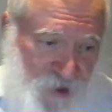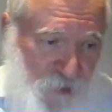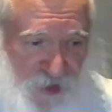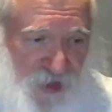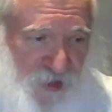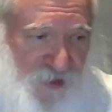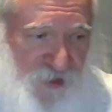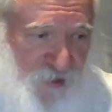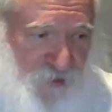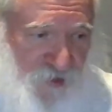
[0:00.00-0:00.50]
You know, I
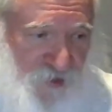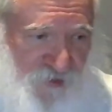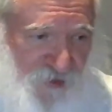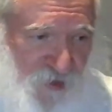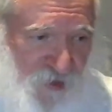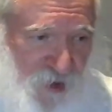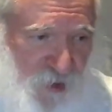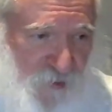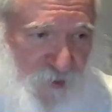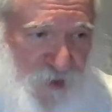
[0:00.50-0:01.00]
think the
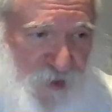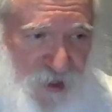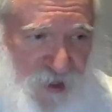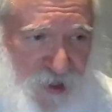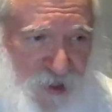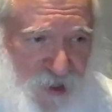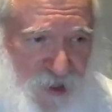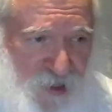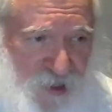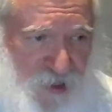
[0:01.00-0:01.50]

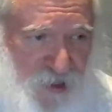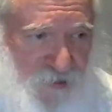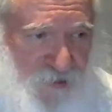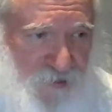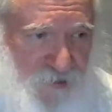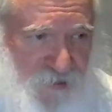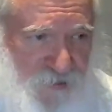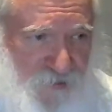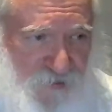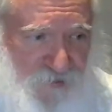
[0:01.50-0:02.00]
reform
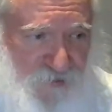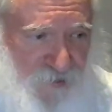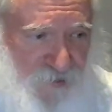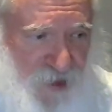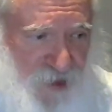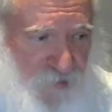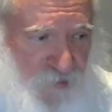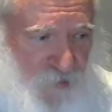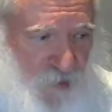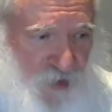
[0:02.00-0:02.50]

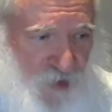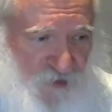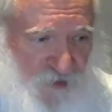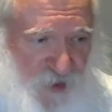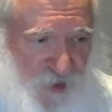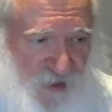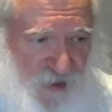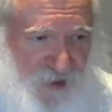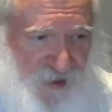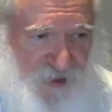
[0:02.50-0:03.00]

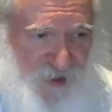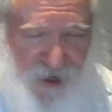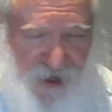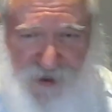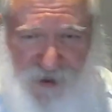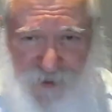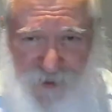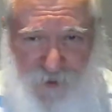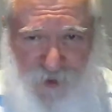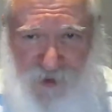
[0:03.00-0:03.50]
movement is
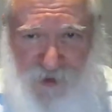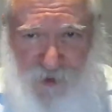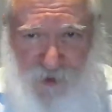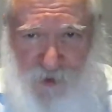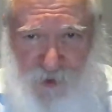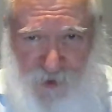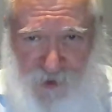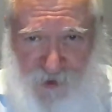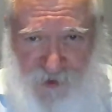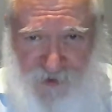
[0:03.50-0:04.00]
not going to
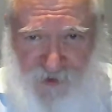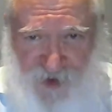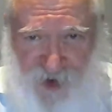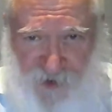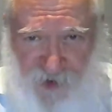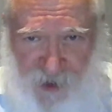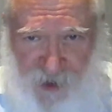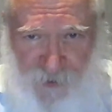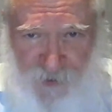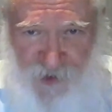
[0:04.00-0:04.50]
produce
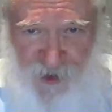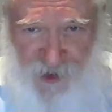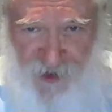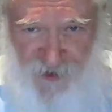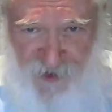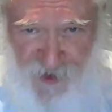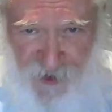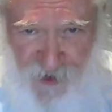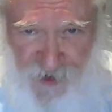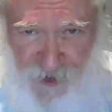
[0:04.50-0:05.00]
very
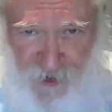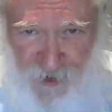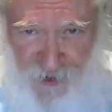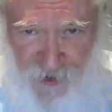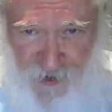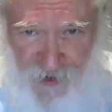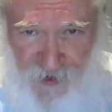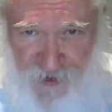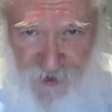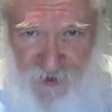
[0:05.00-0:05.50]
observant
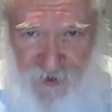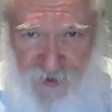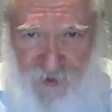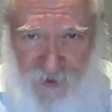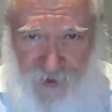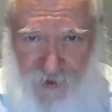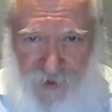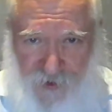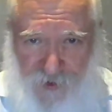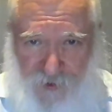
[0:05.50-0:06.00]
Jews,
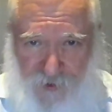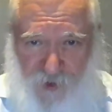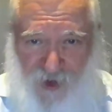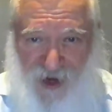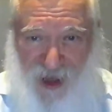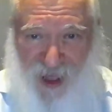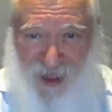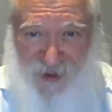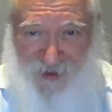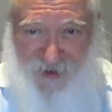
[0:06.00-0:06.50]

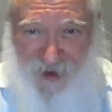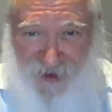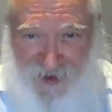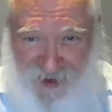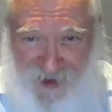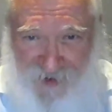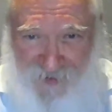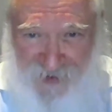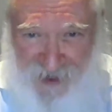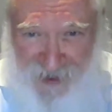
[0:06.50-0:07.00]
but
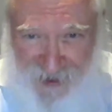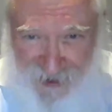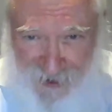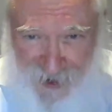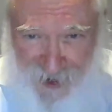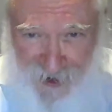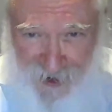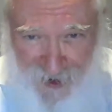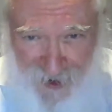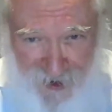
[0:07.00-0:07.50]
anti-Semitic.